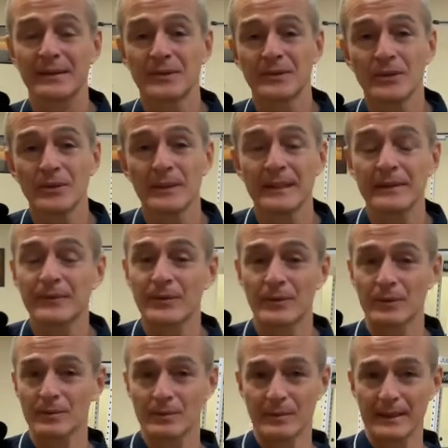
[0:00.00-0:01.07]
to do it
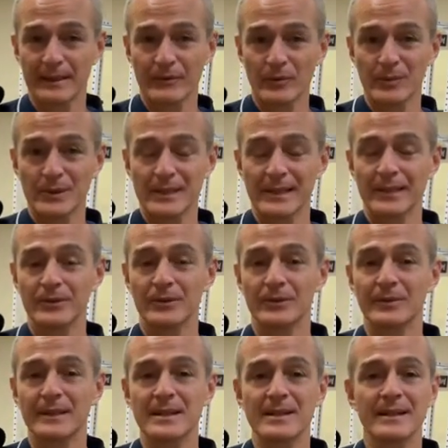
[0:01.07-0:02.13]
for whatever particular
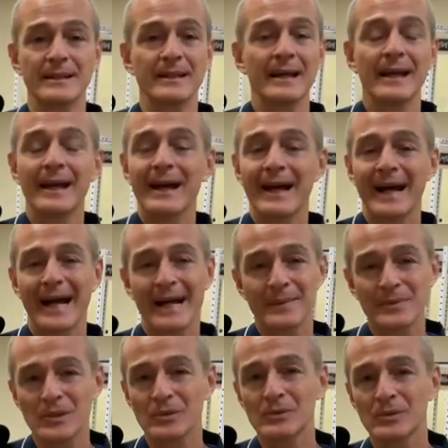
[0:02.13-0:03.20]
reason.
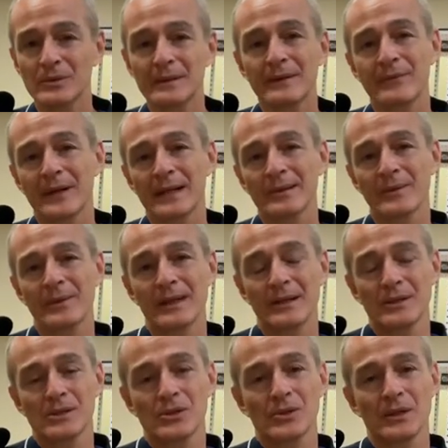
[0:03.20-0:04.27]
Absolutely follow their
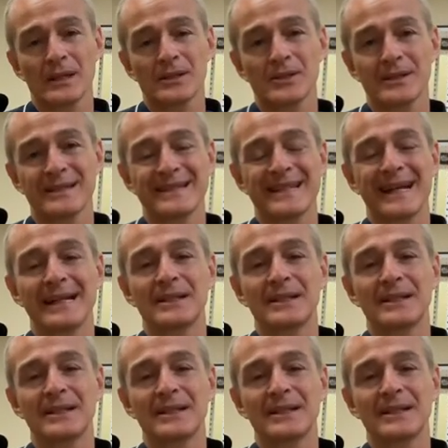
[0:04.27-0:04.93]
instructions. I